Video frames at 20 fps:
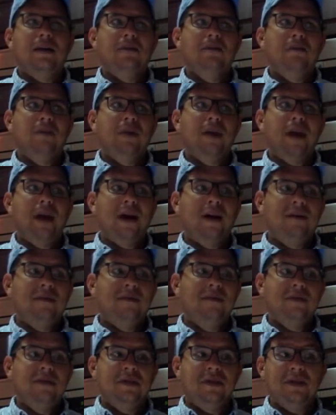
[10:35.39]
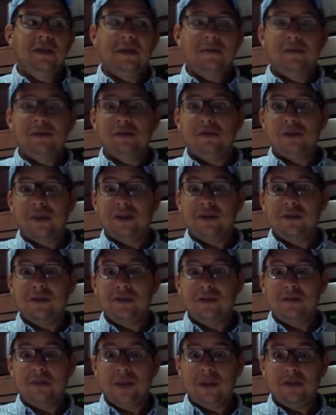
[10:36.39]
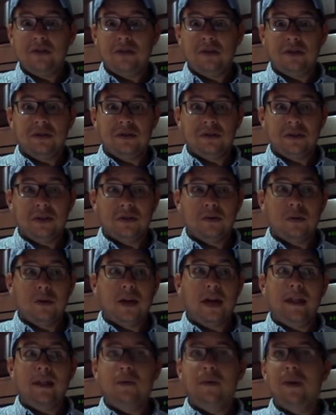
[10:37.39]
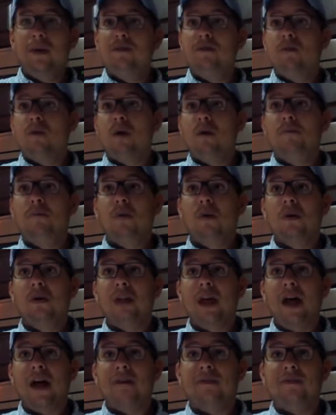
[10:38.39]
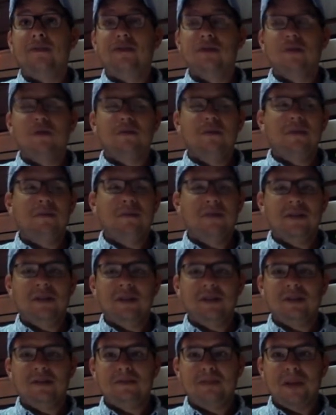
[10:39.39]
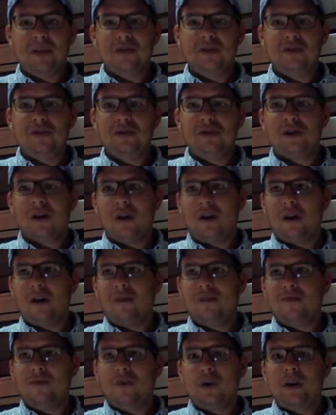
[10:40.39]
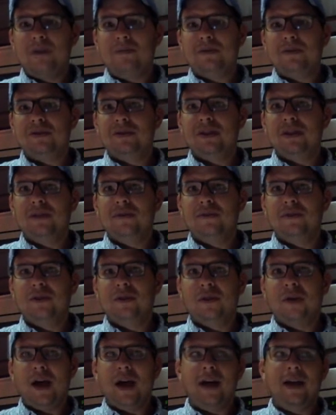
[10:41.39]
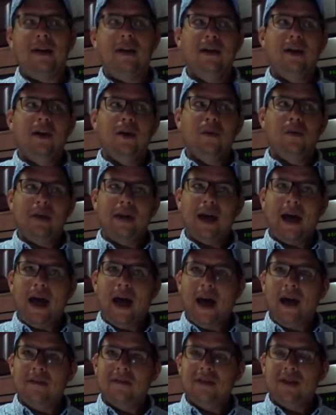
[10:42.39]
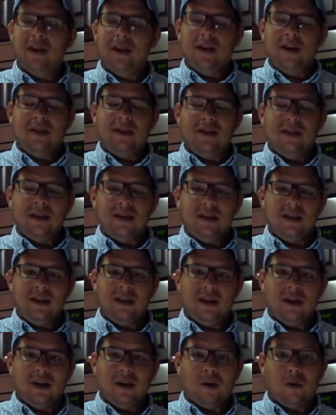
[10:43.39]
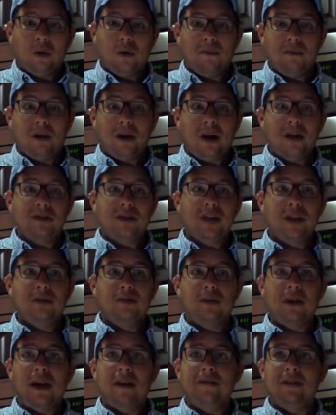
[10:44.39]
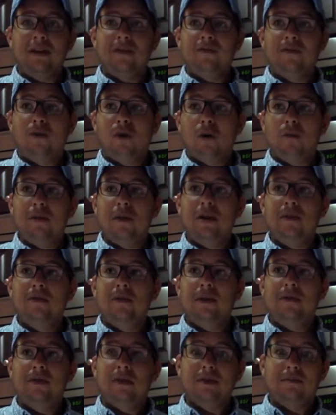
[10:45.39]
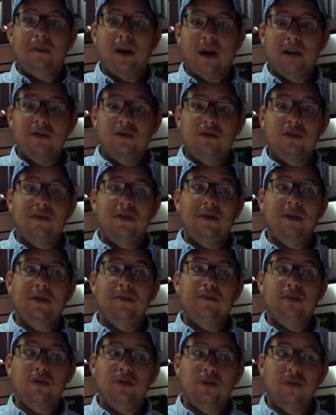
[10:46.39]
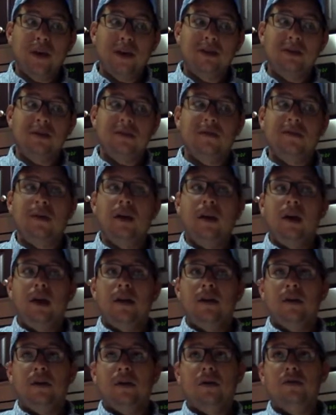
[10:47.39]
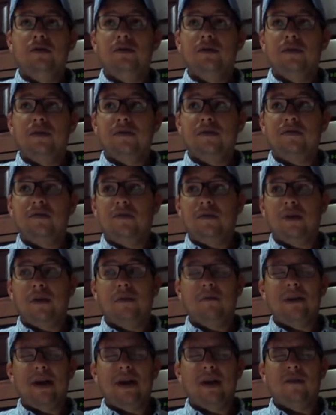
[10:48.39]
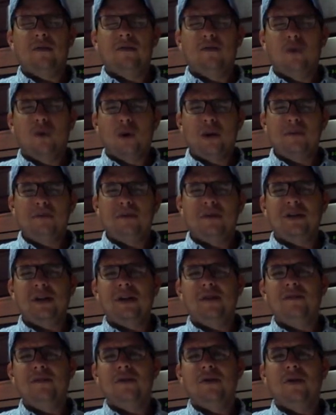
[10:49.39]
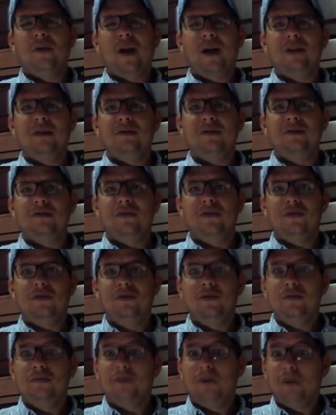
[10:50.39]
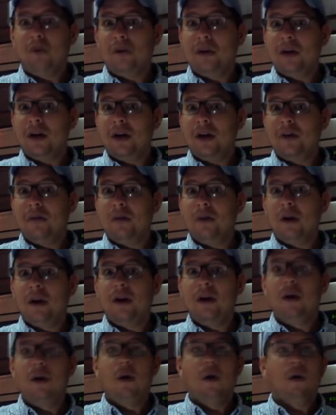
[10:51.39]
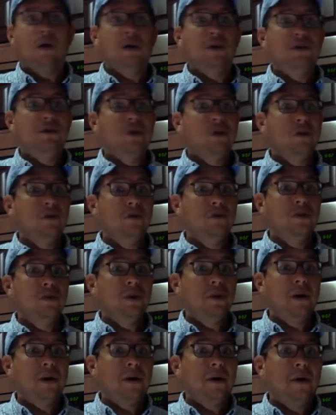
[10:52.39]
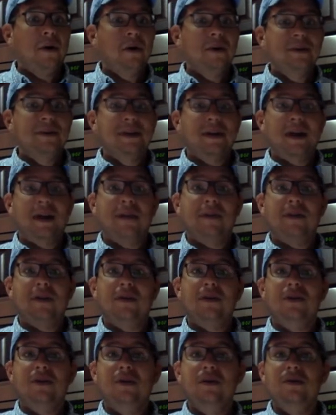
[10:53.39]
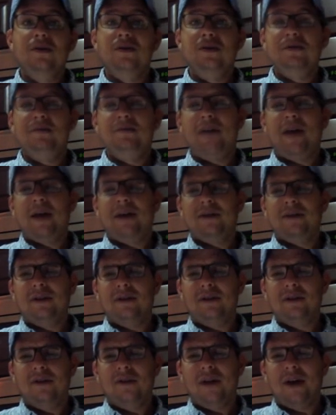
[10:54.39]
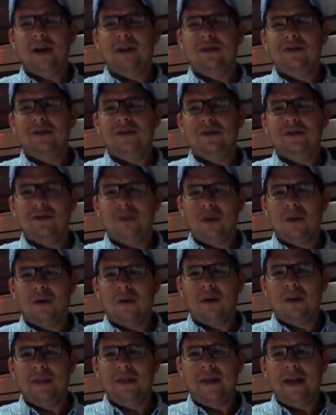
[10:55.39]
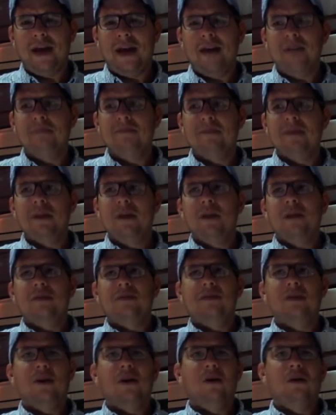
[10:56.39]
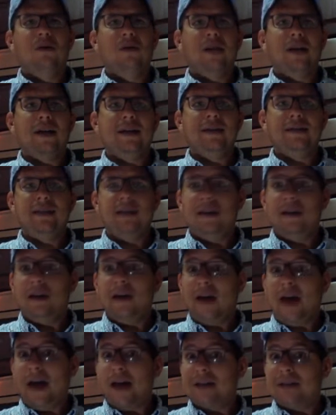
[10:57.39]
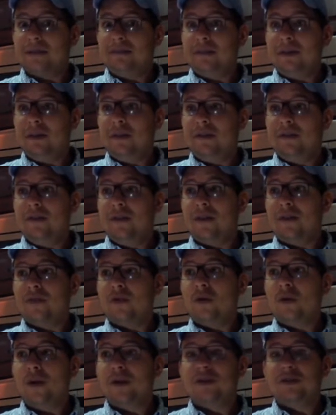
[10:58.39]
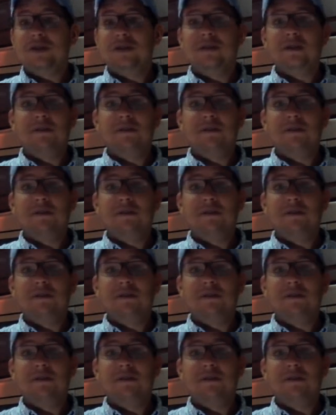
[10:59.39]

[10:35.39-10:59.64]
We have the demonstration speech, which is this one, and then we have one more left. So remember, these speeches are 40% of your grade. We have the group project, we have the informative, we have the demonstrative, and the persuasive. That'll make up 40% of your grade. So if you do poorly on one, or you don't do one at all, it's going to have a huge impact on your grade. So you don't want that. So like I said, ask me if you have questions.